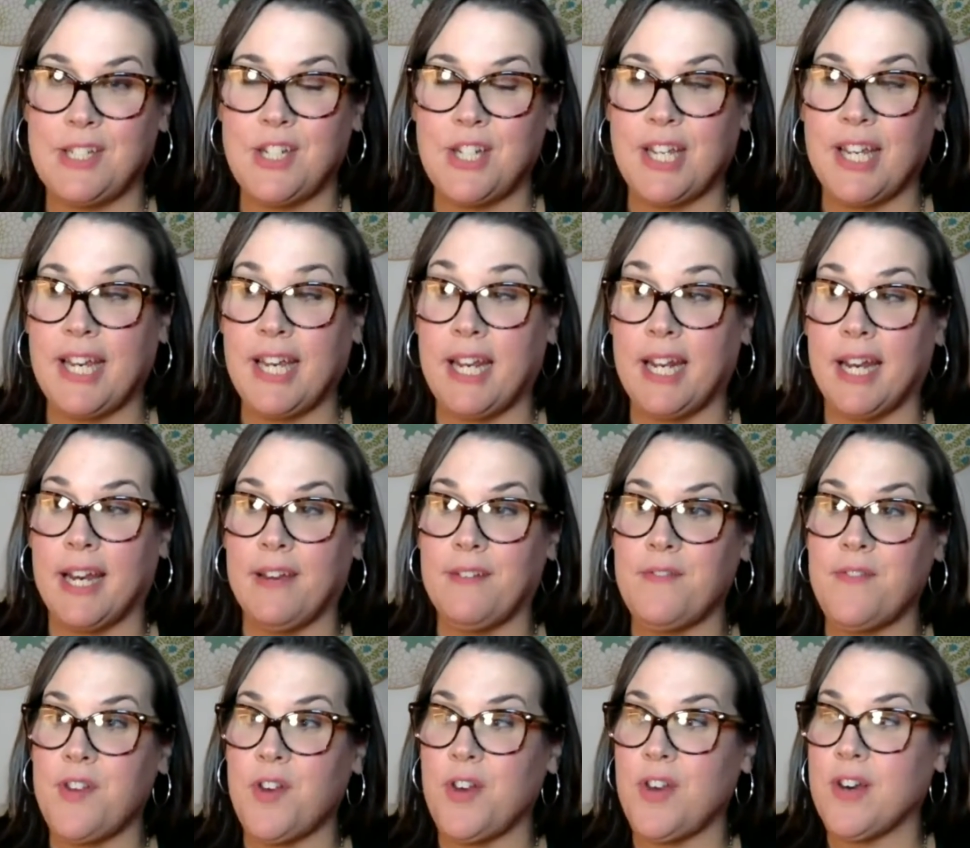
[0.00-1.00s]
Jane, I
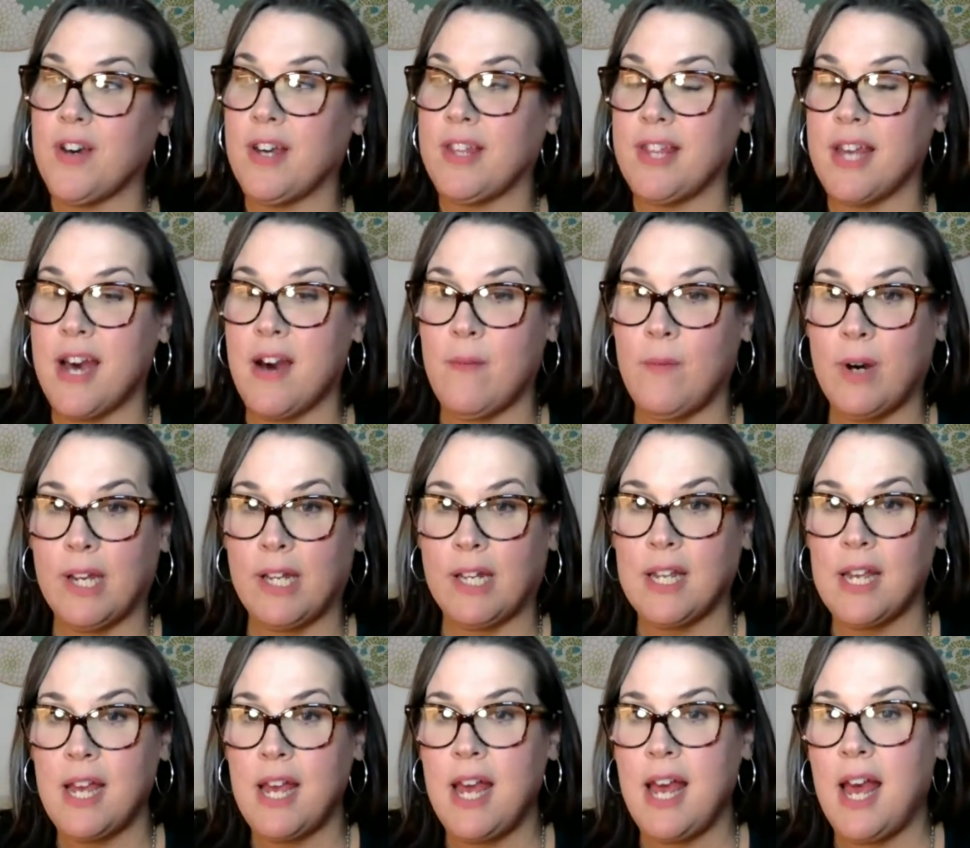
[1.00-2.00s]
feel you on that one.
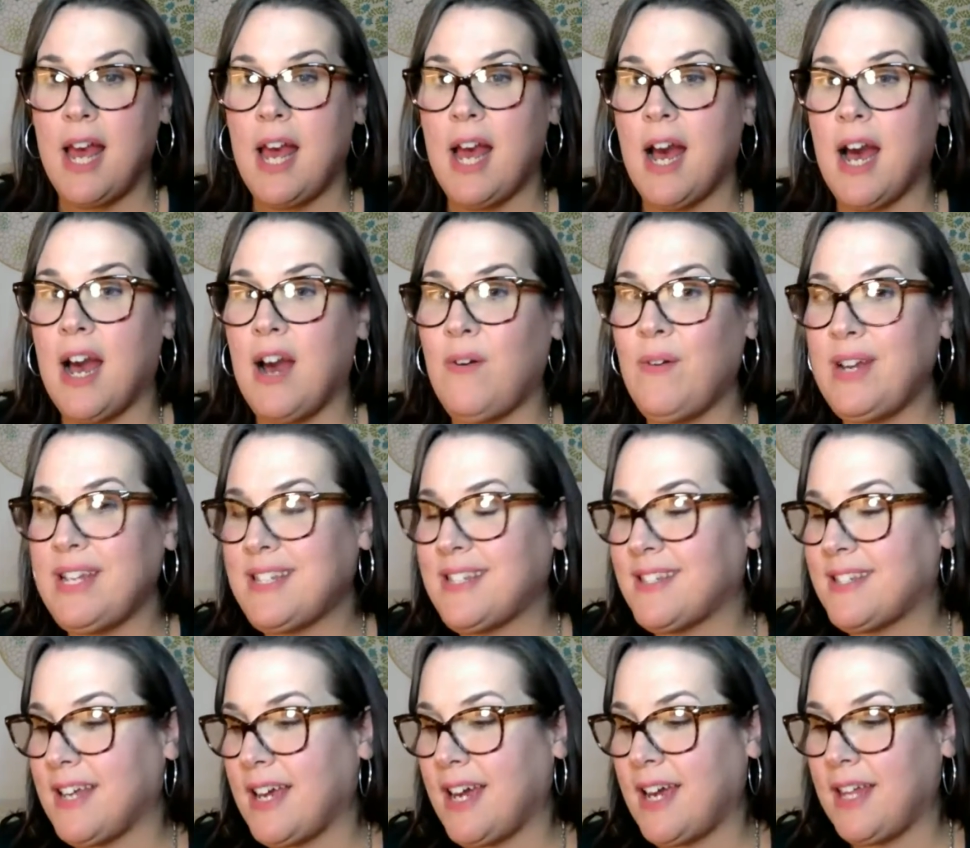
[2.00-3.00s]
I
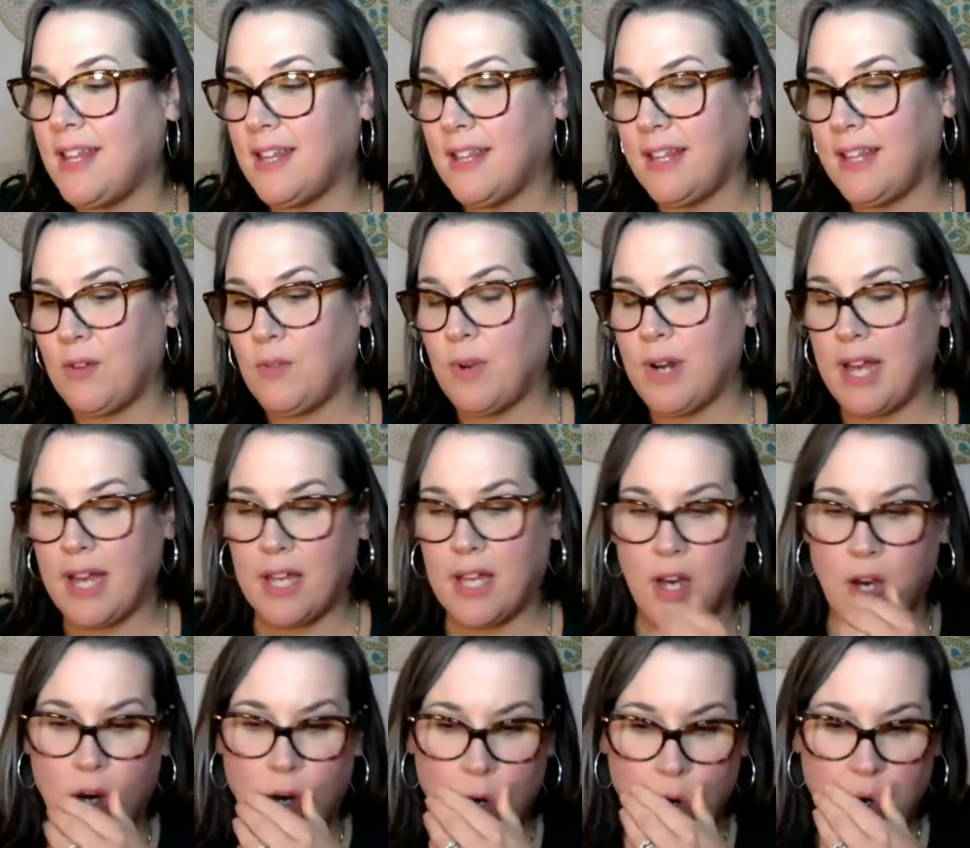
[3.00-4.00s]
always say that, like, when I
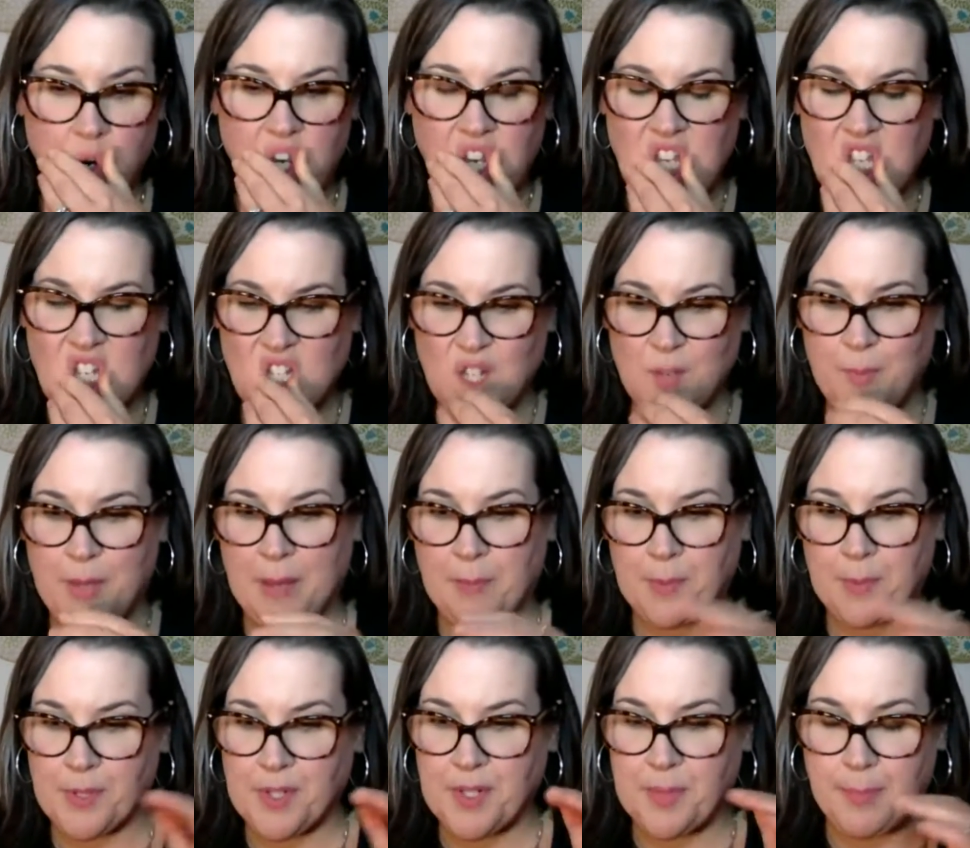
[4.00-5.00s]
go into
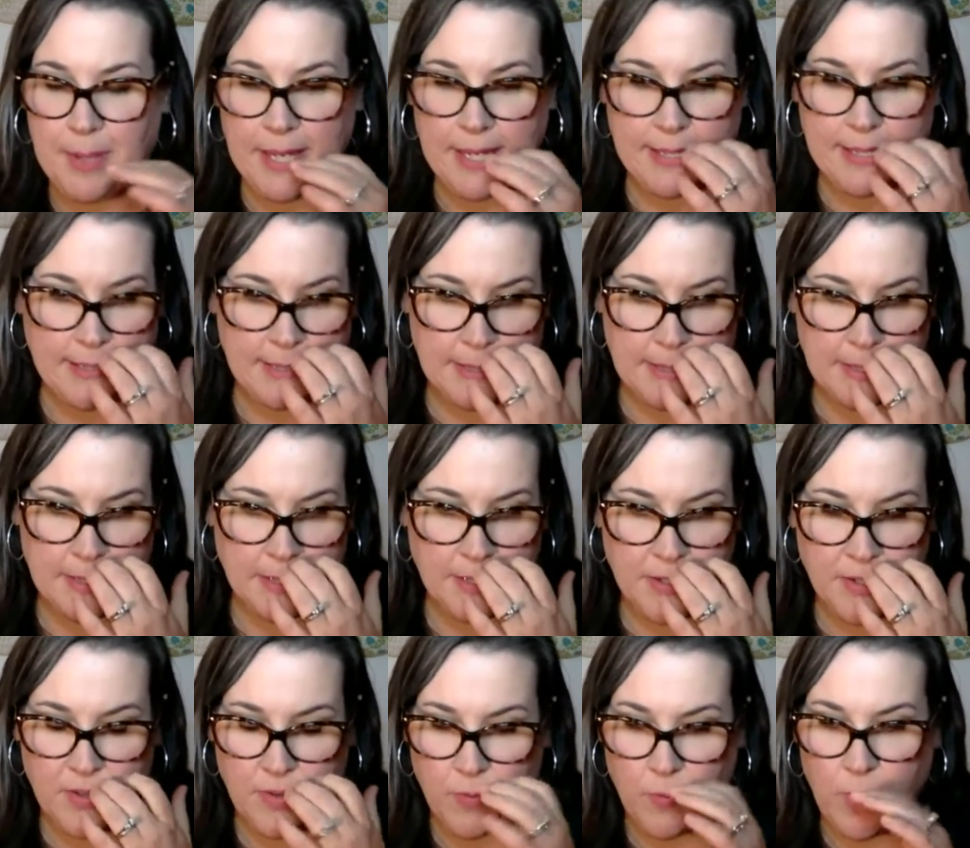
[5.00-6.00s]
people's
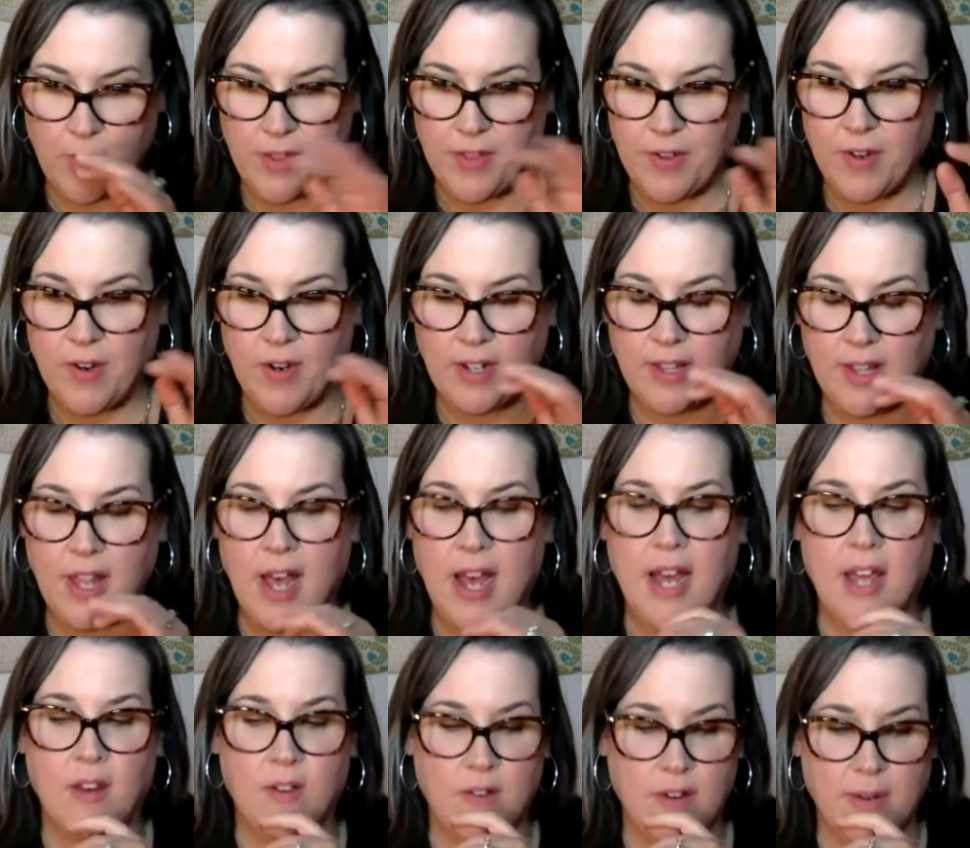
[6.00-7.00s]
spaces, whether
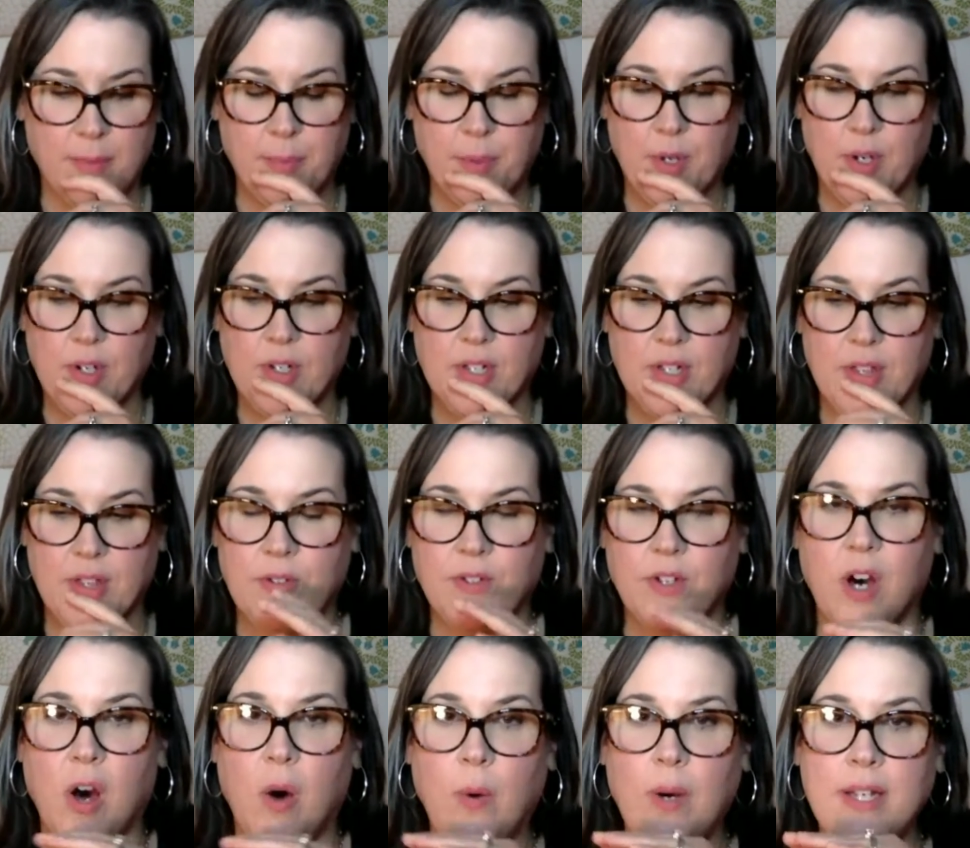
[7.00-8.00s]
online or in person, there's
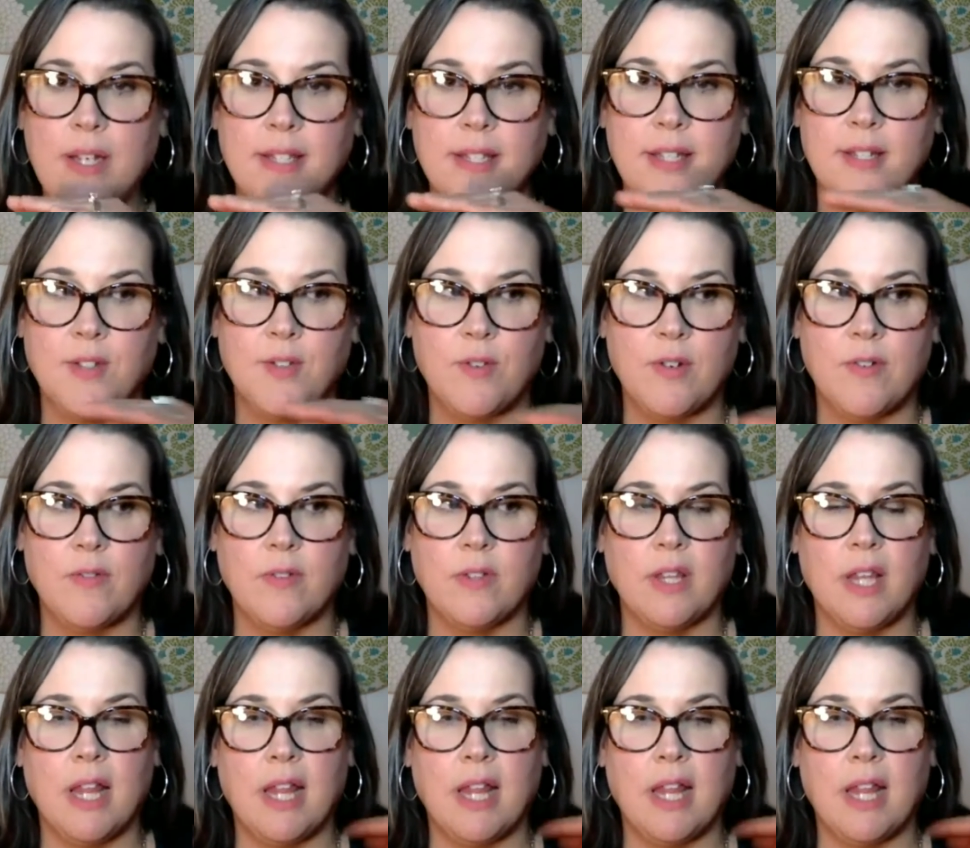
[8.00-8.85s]
always this sort of